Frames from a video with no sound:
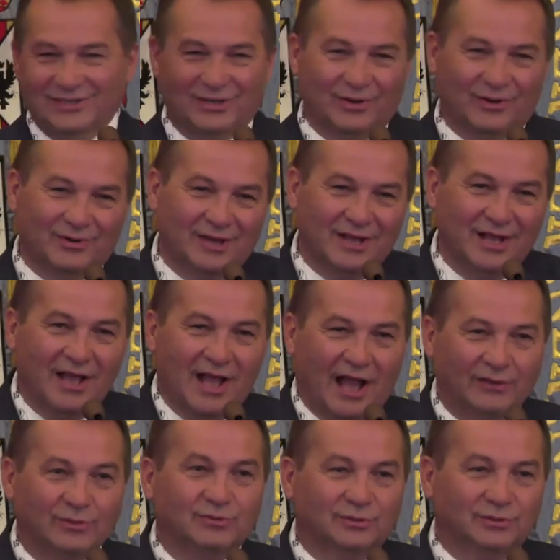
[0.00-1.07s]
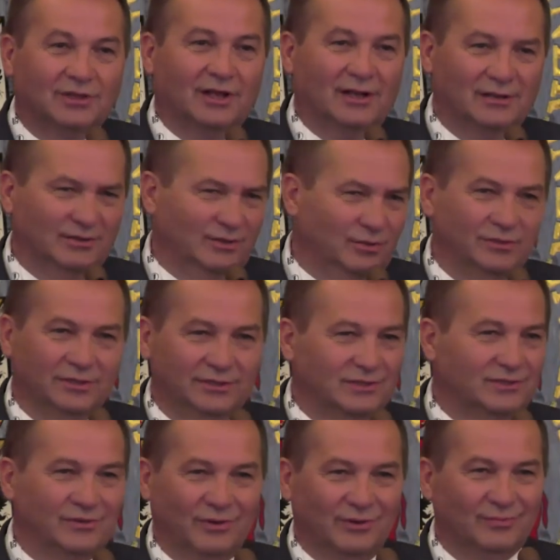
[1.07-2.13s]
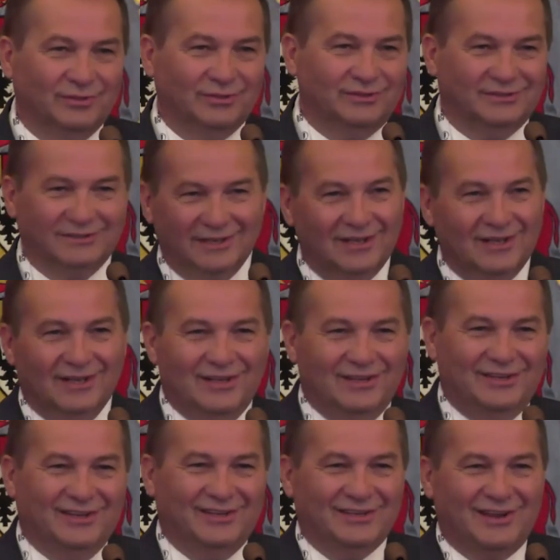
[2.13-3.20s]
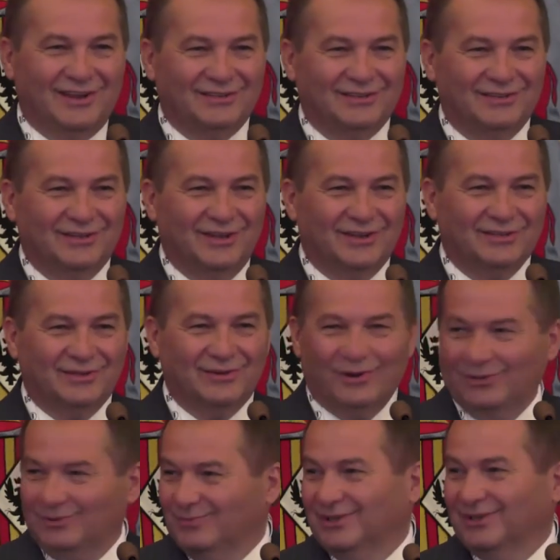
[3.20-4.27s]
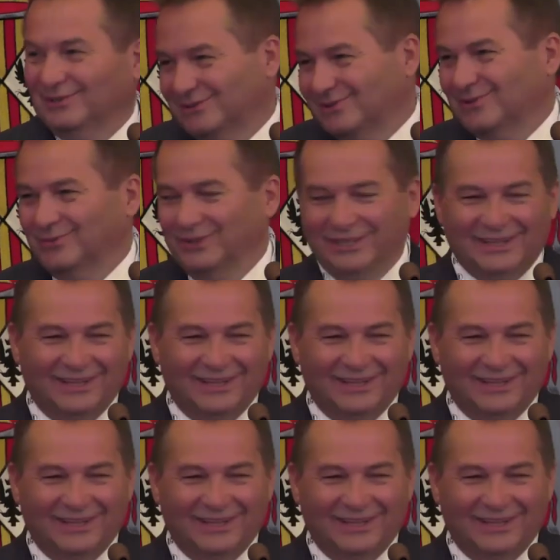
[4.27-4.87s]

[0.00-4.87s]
So I used to tell EUNICE is almost 600 years old because